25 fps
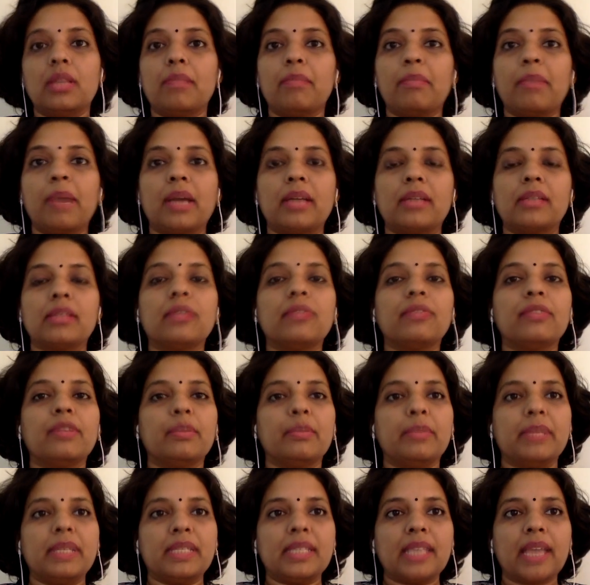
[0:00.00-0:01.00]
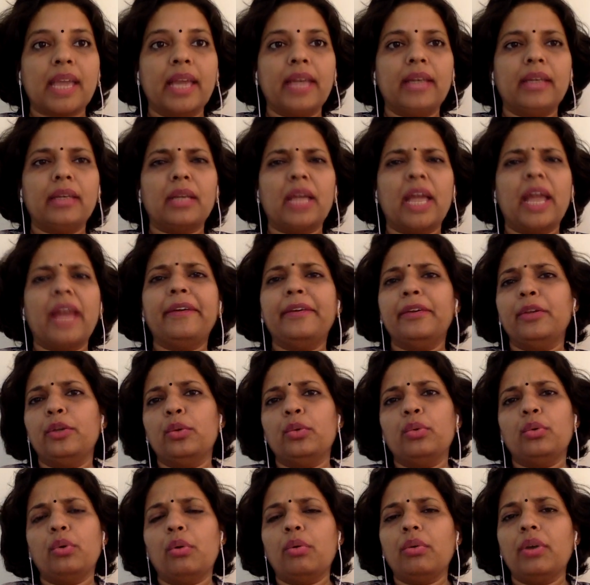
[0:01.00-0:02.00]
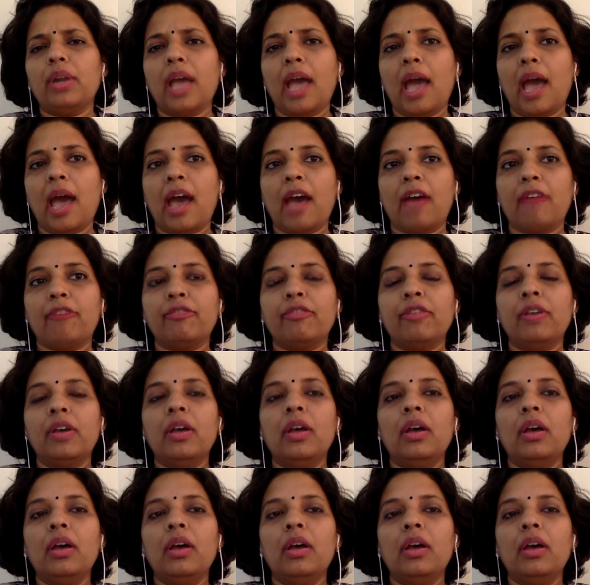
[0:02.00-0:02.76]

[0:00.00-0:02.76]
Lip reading: parcel will be sent and you don't have